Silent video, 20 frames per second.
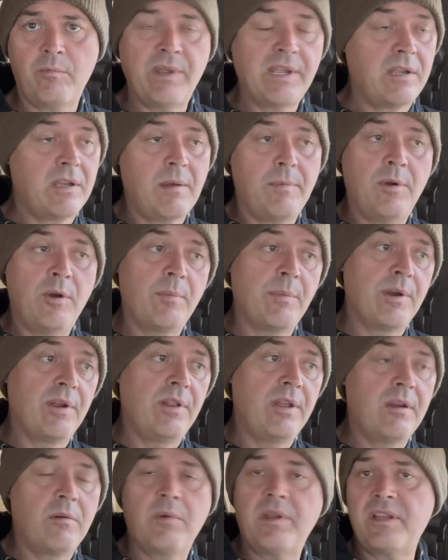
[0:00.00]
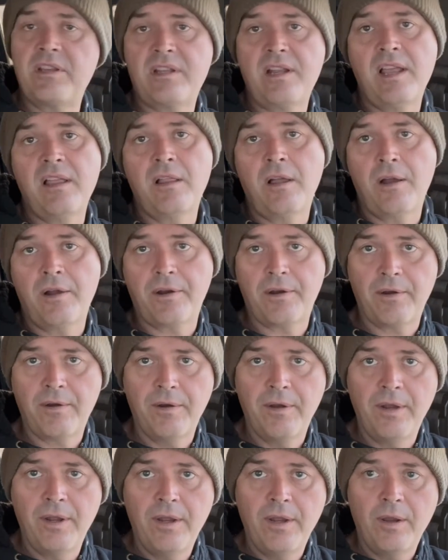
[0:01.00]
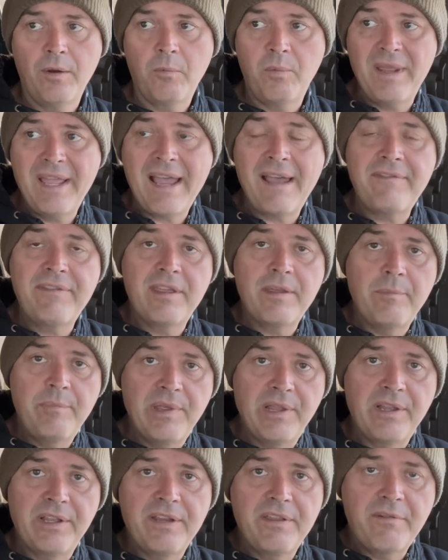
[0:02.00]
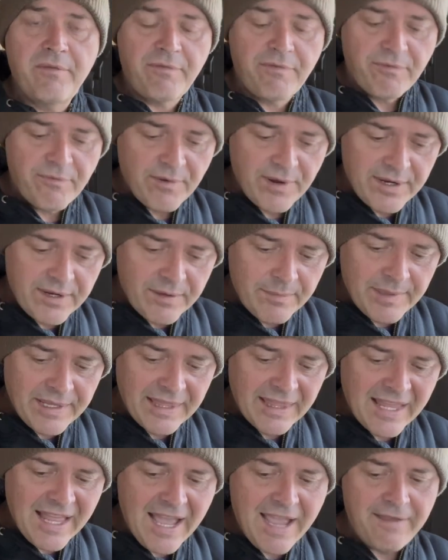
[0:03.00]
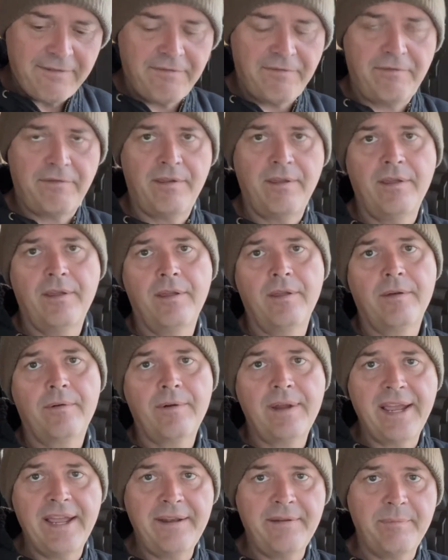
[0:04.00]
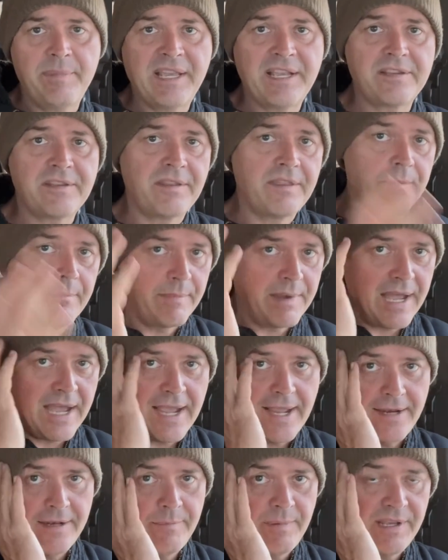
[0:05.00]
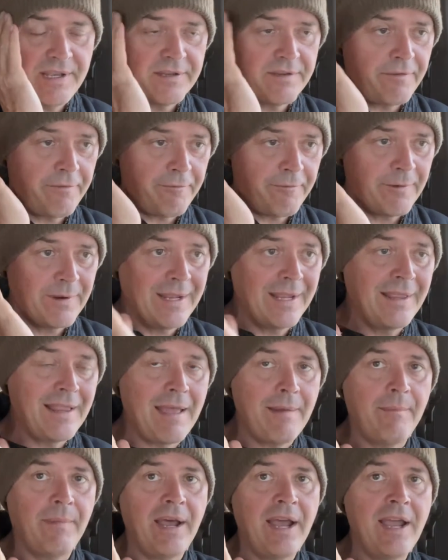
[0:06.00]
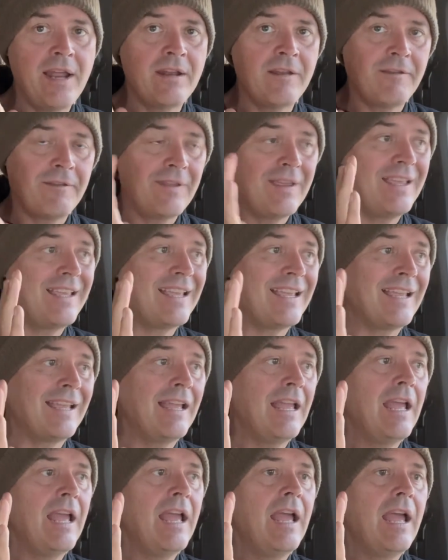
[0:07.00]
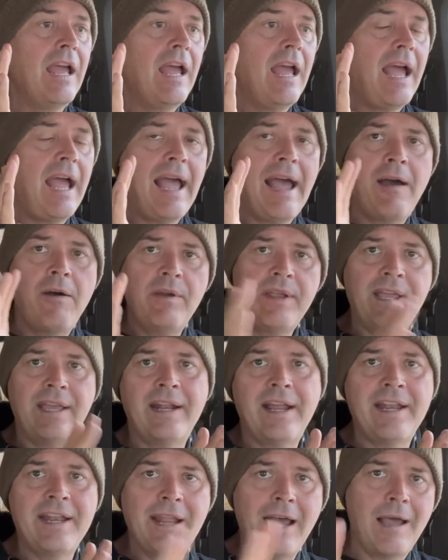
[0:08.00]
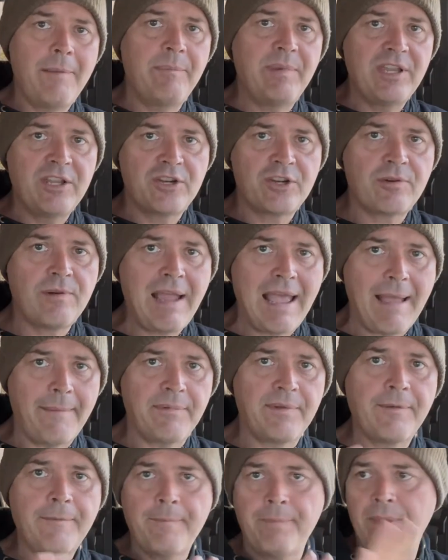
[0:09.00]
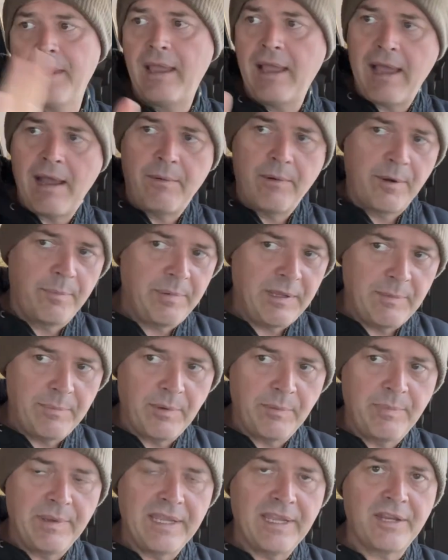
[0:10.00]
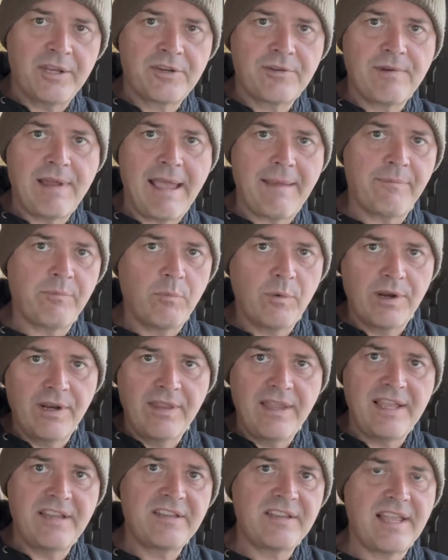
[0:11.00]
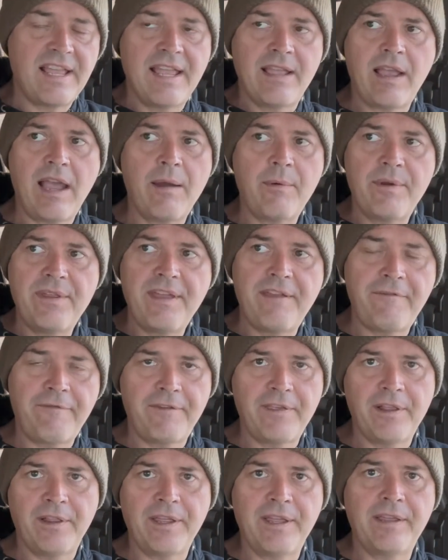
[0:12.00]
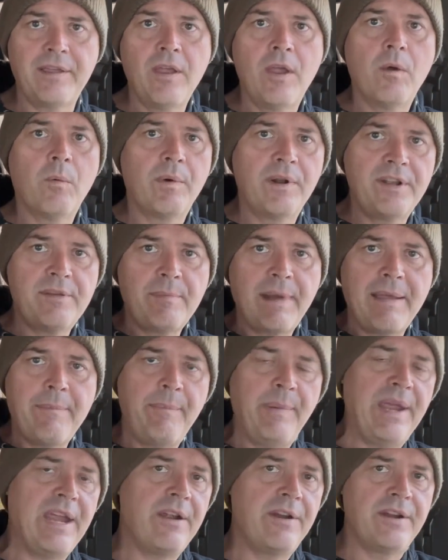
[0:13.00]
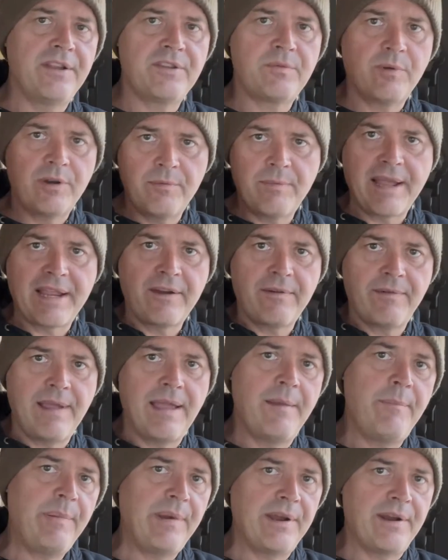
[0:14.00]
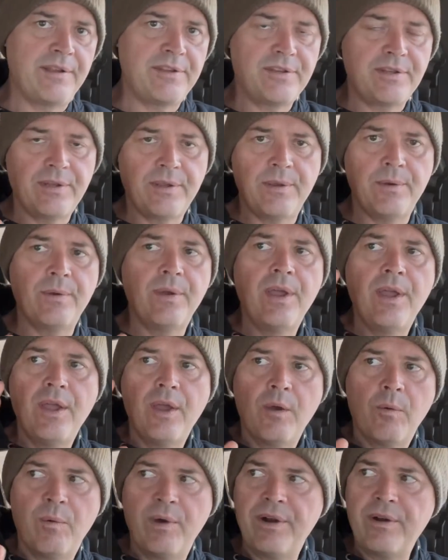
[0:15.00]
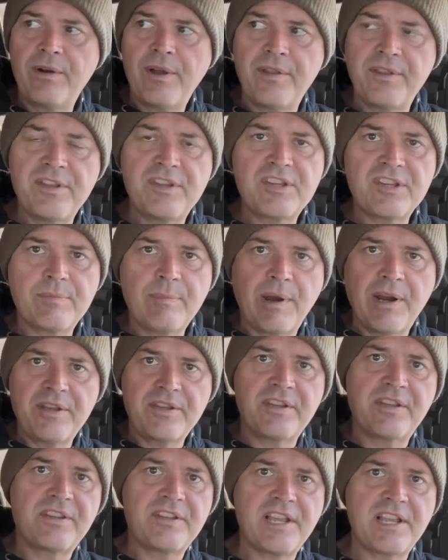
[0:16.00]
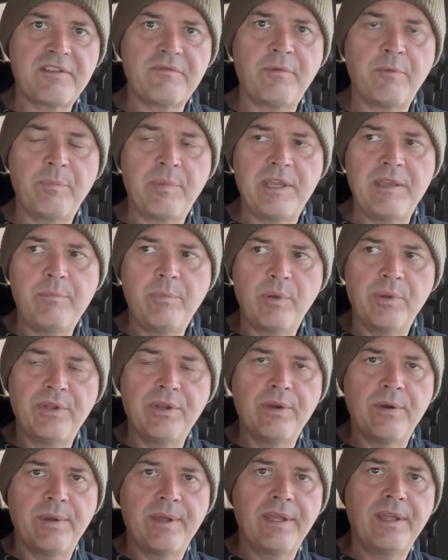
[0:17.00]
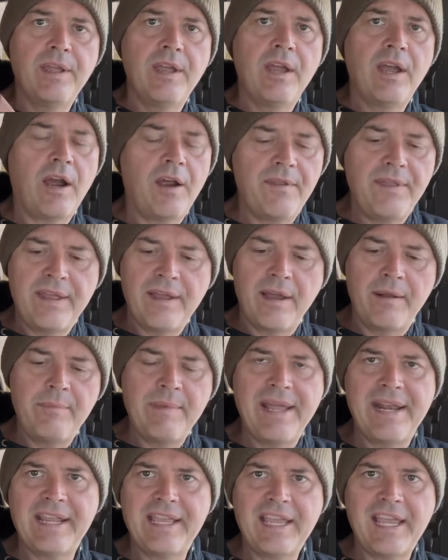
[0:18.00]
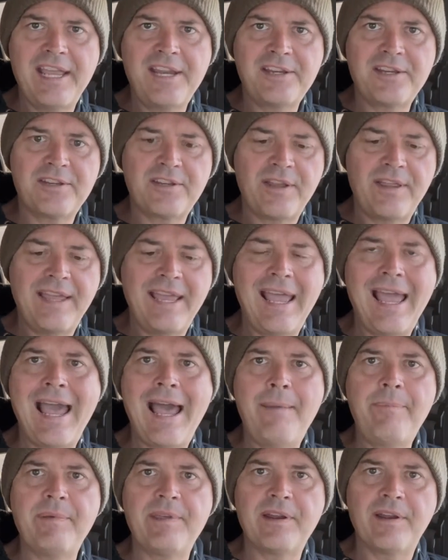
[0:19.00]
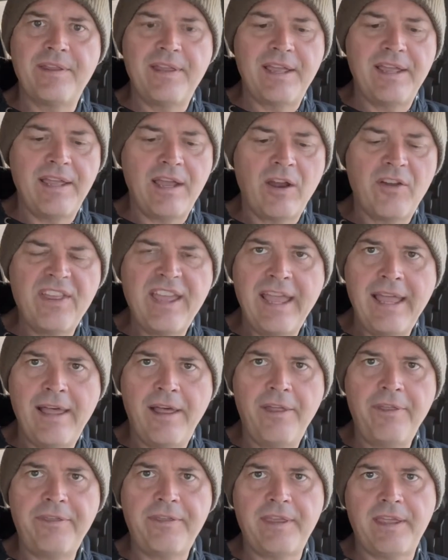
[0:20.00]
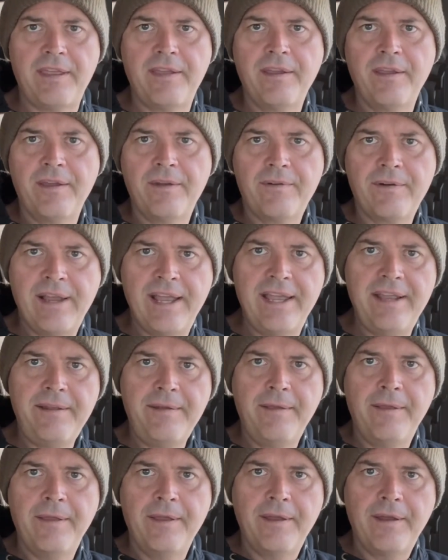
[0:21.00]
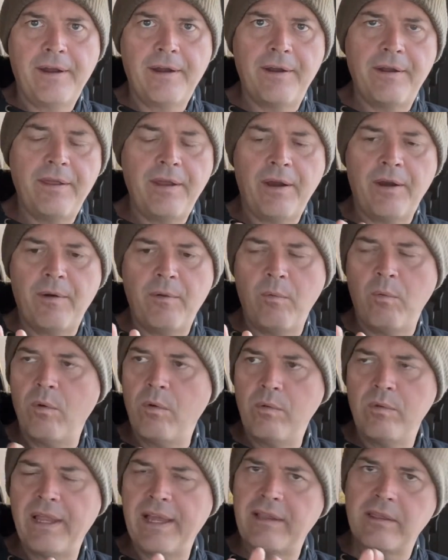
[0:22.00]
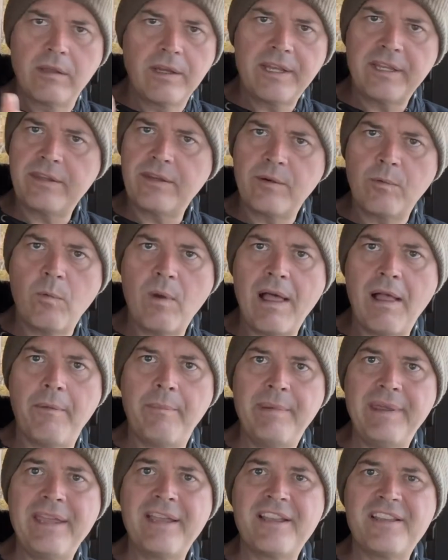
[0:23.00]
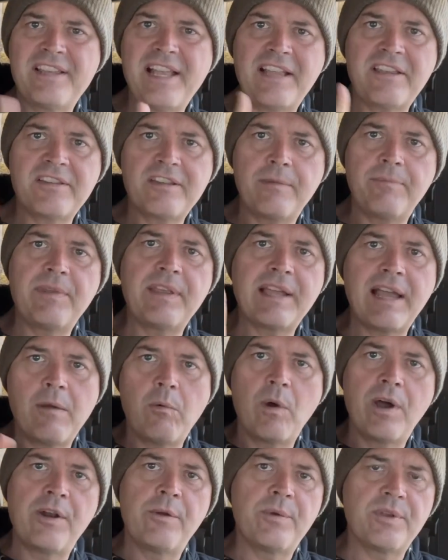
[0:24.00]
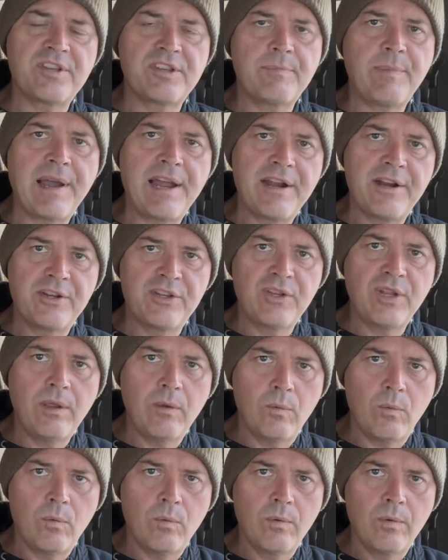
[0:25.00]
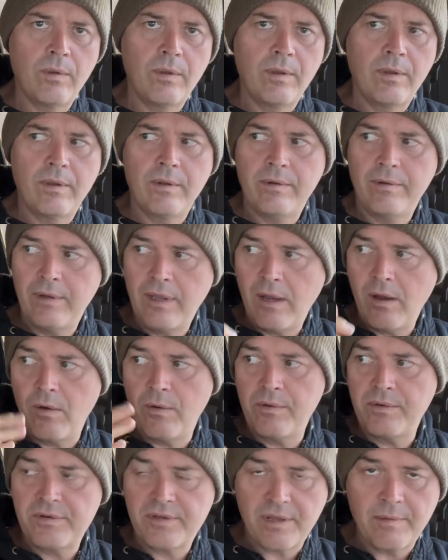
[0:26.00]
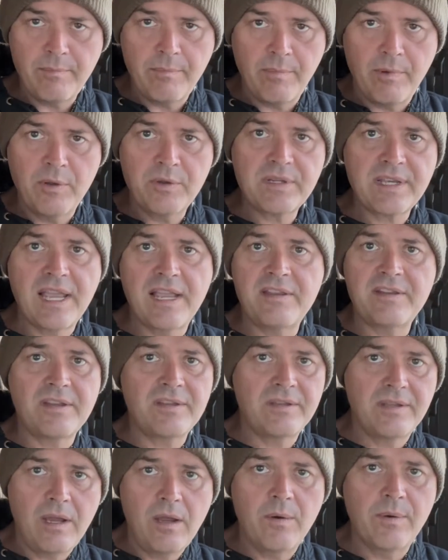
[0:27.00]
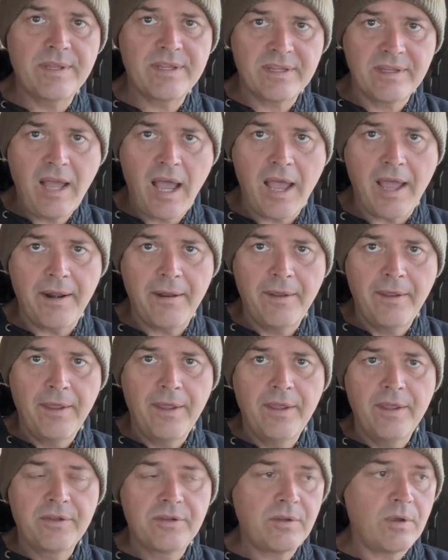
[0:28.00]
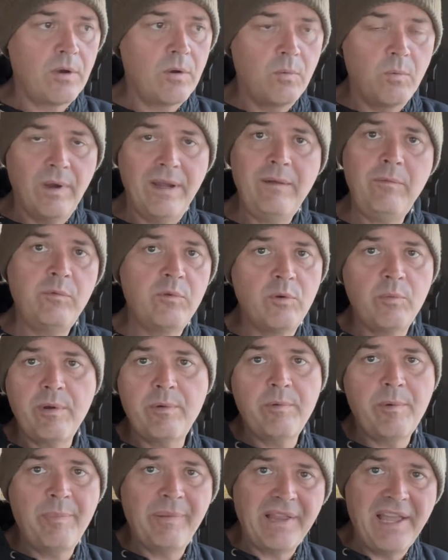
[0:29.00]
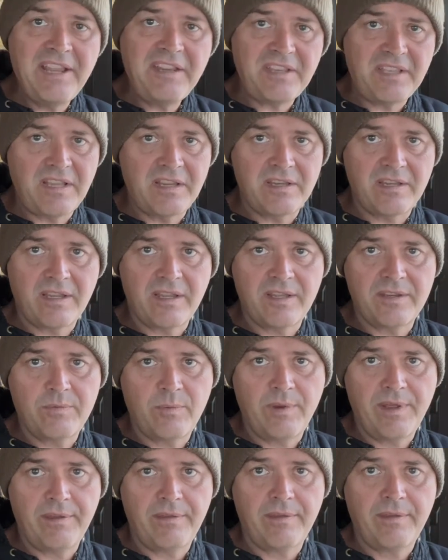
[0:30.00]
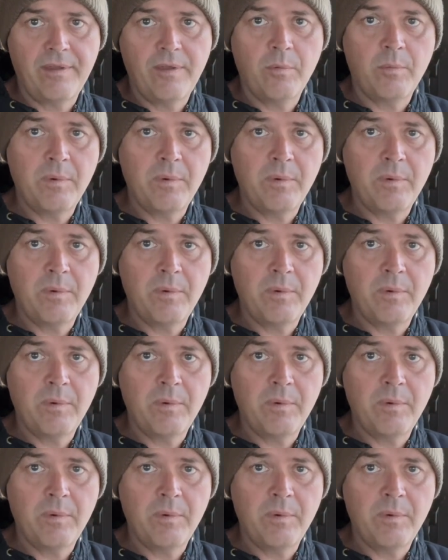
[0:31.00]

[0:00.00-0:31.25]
We can come home early or we can stay longer. We have the ability, the freedom in life, right? Because of the mind, because of freeing that mind and thinking, how can I not be trapped? How are people being trapped? What are they saying? How are they feeling? What did my parents, what did my grandparents do? What are all these smart, successful people doing? Are they on medications? Are they happy? Are they healthy, right? Look at their well-being. Is that something I want to aspire to? No. Most cases, no, it's not. So what do we replace these things with?